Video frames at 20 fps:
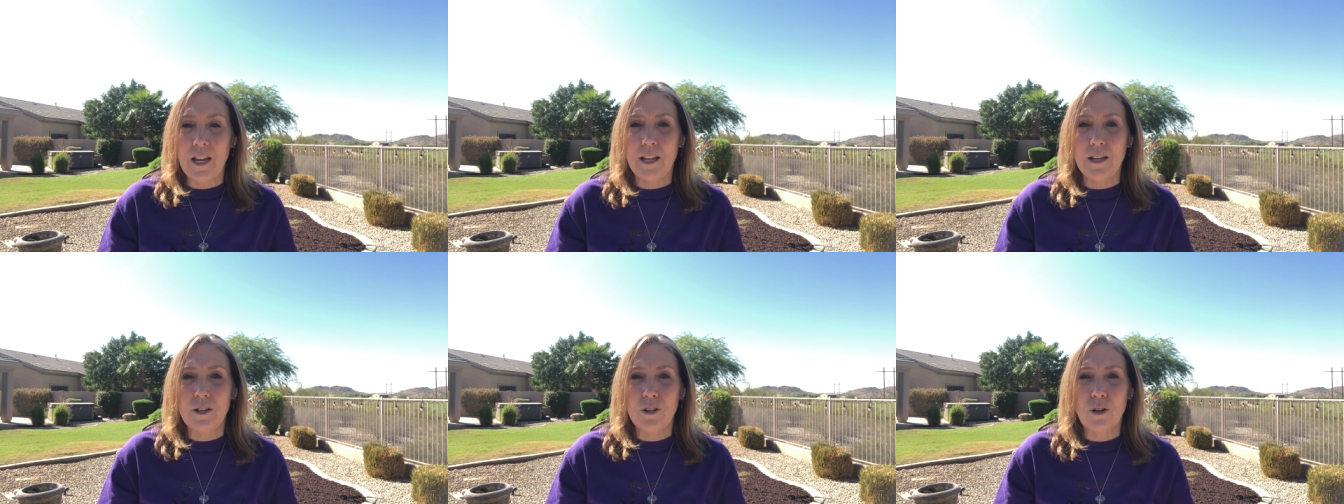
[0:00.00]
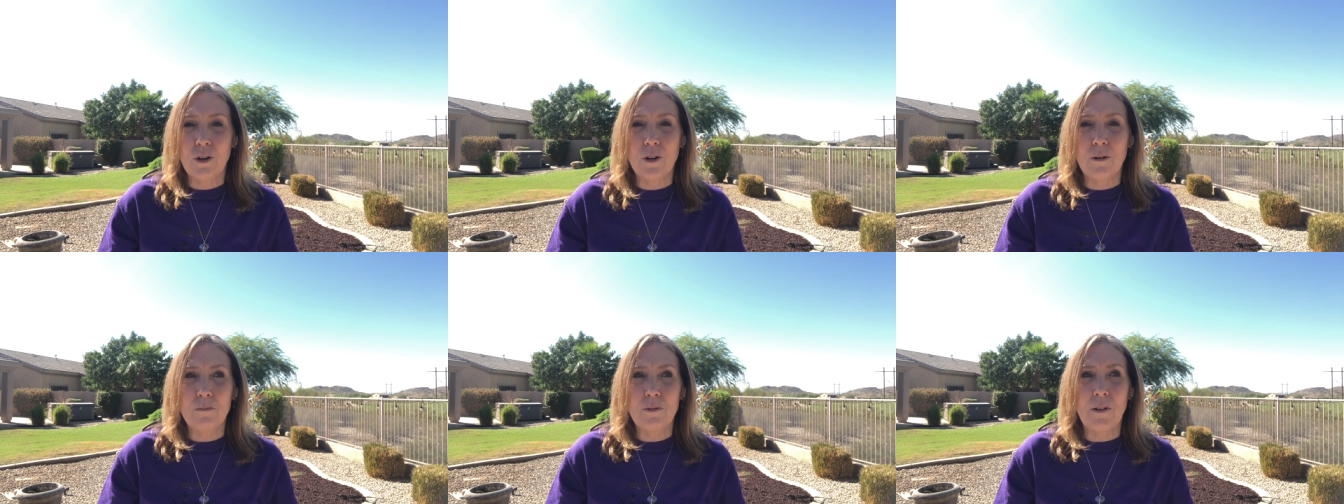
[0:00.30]
in
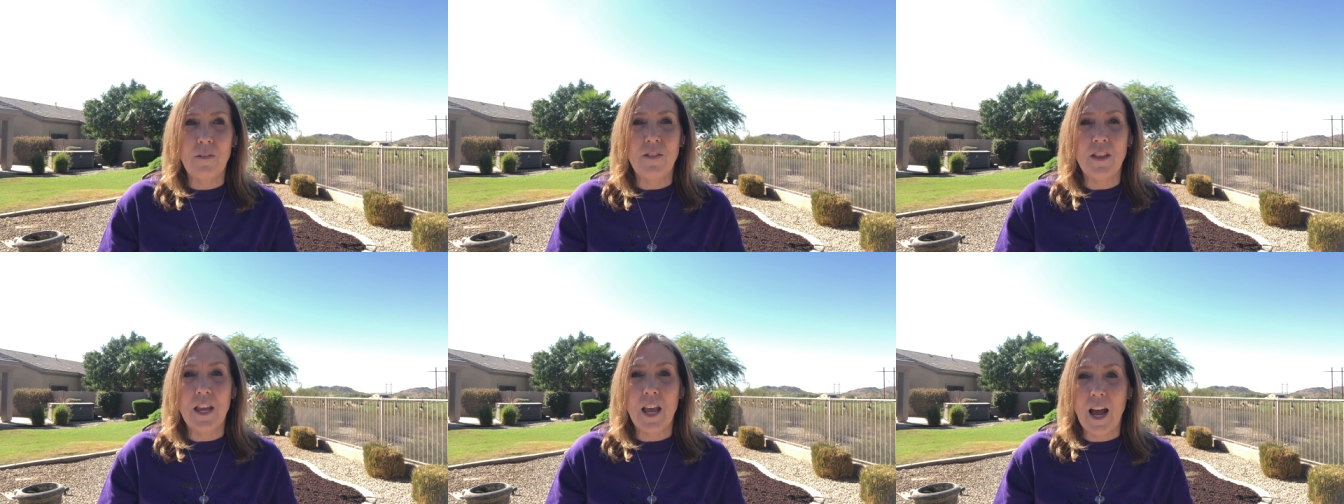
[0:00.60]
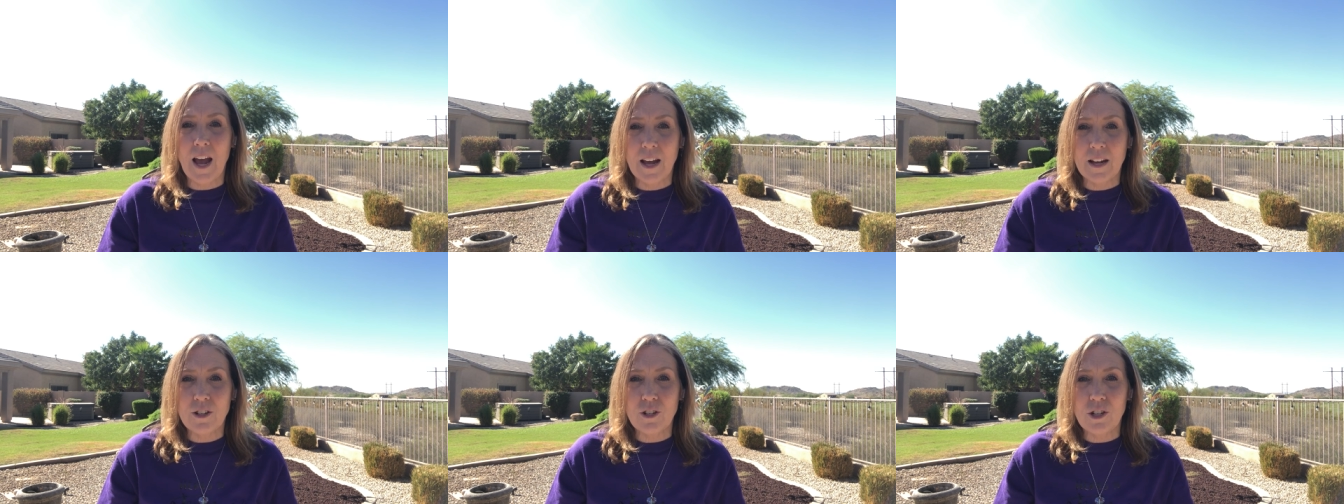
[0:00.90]
terms of the
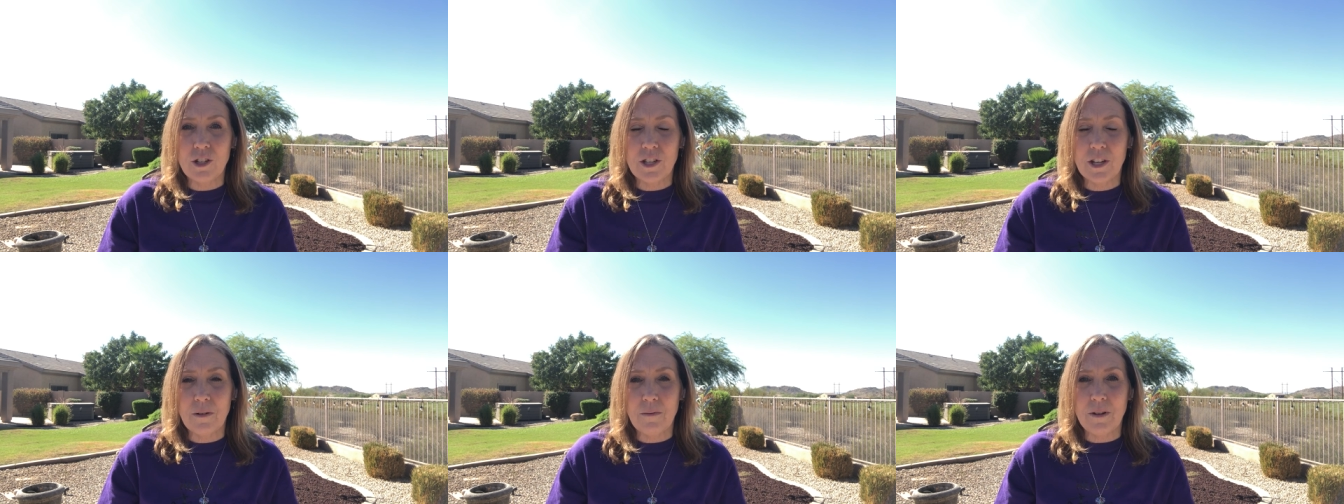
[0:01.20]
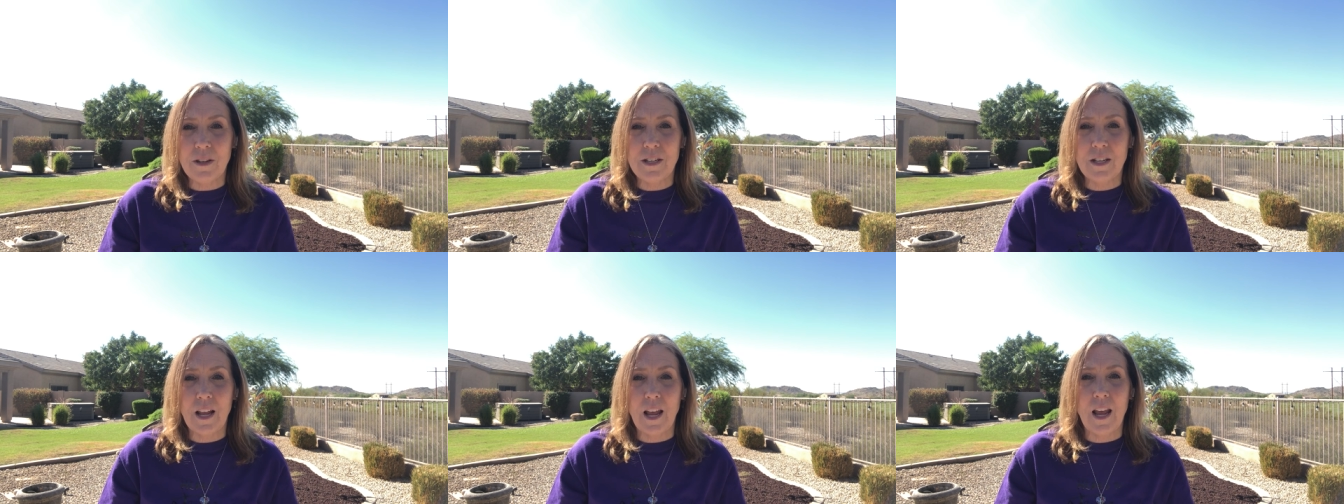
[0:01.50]
actions that
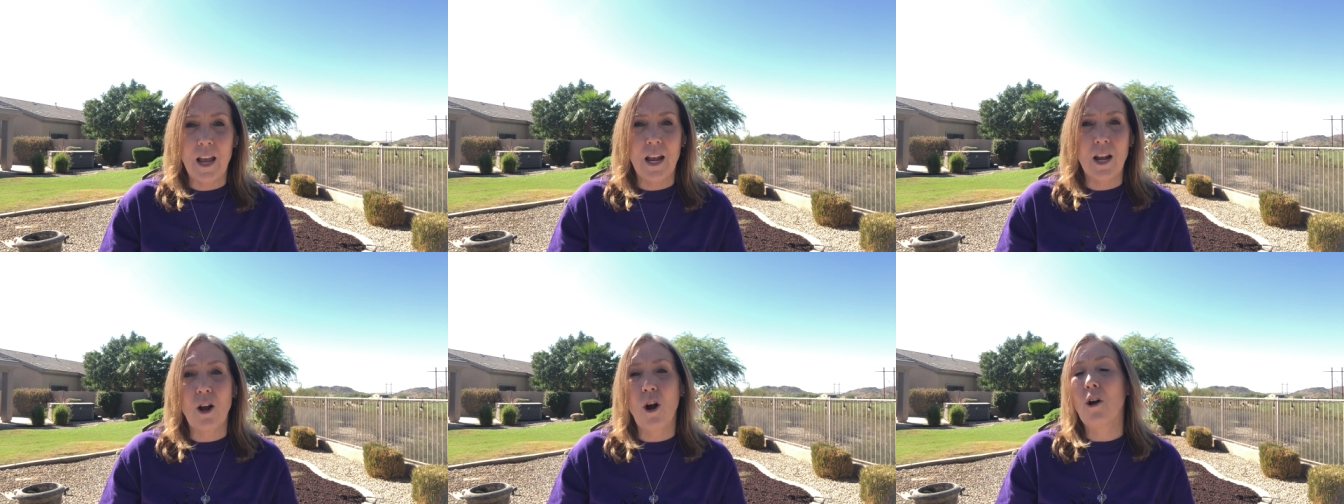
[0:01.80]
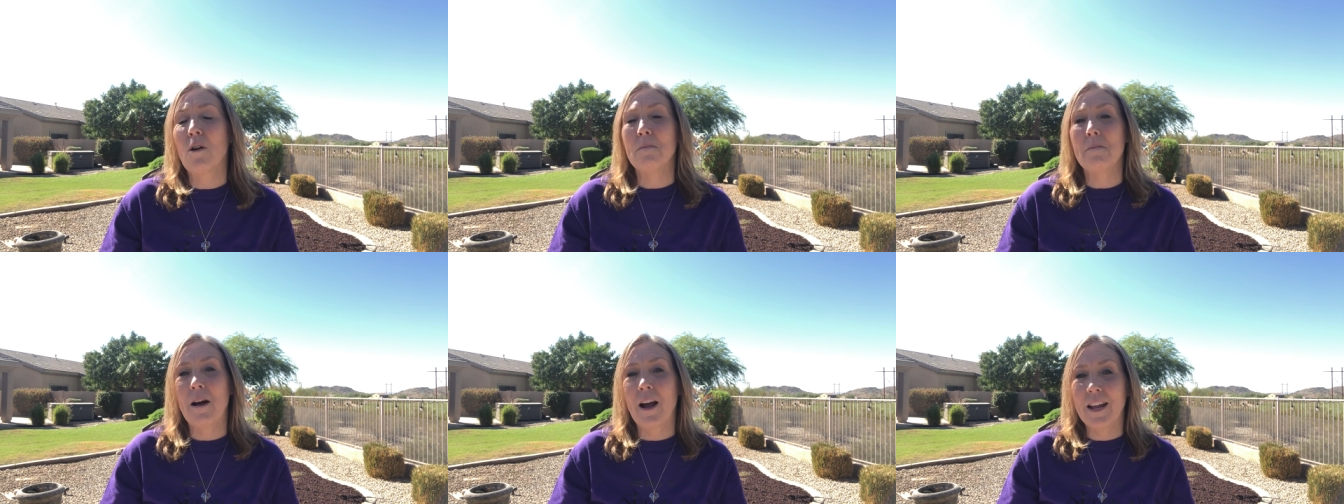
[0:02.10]
we take,
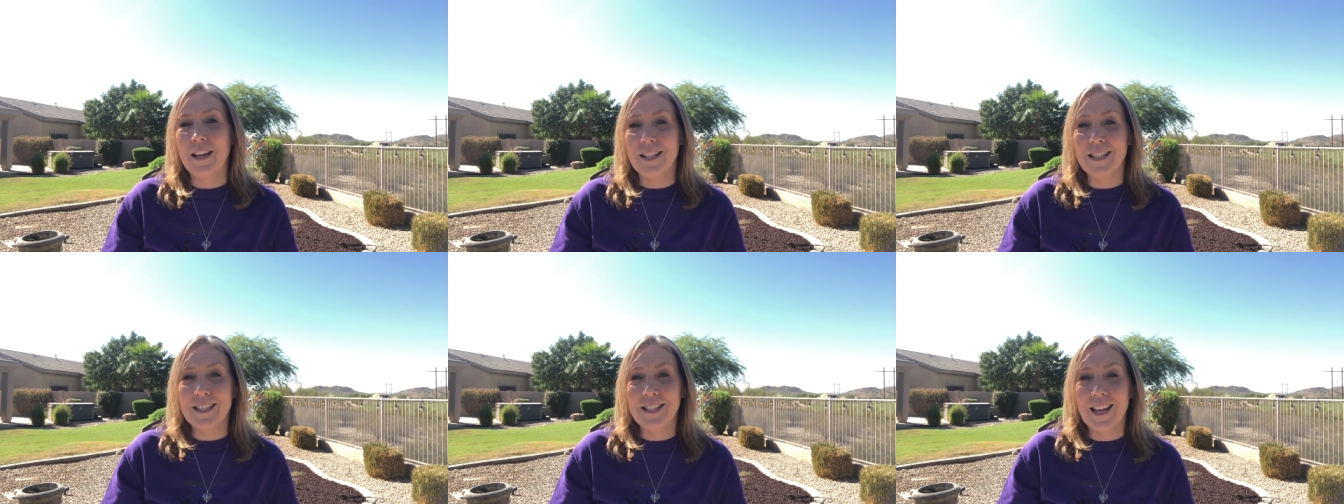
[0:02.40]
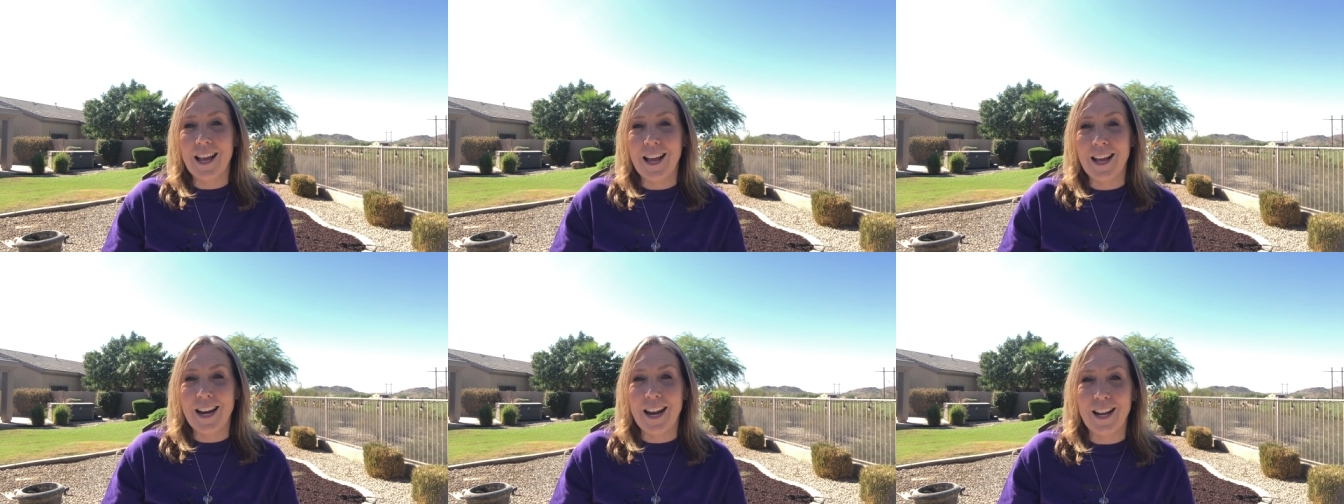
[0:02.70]
our
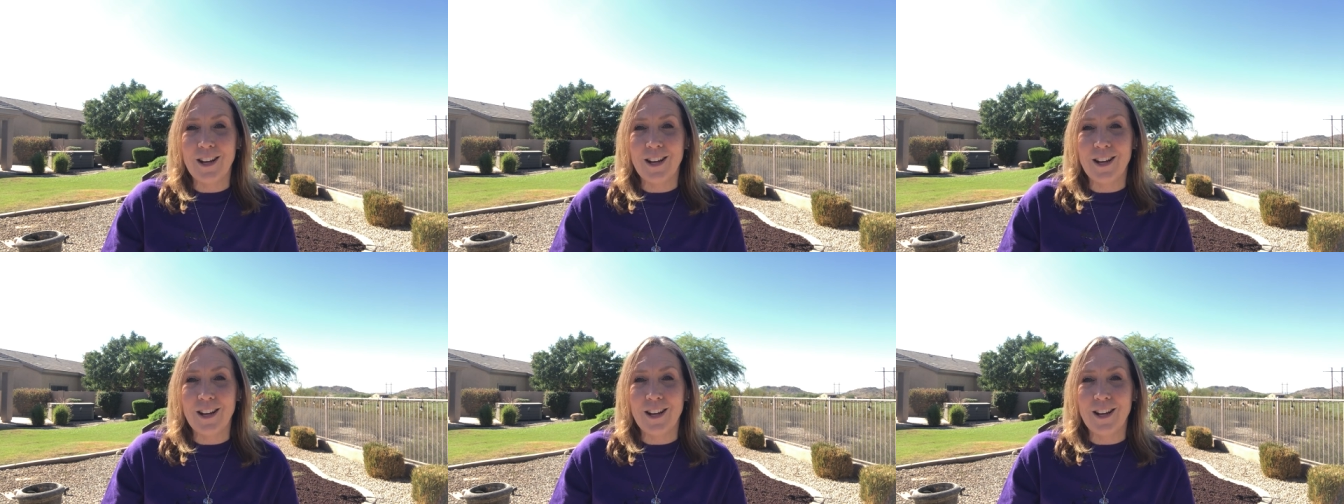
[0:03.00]
mindset,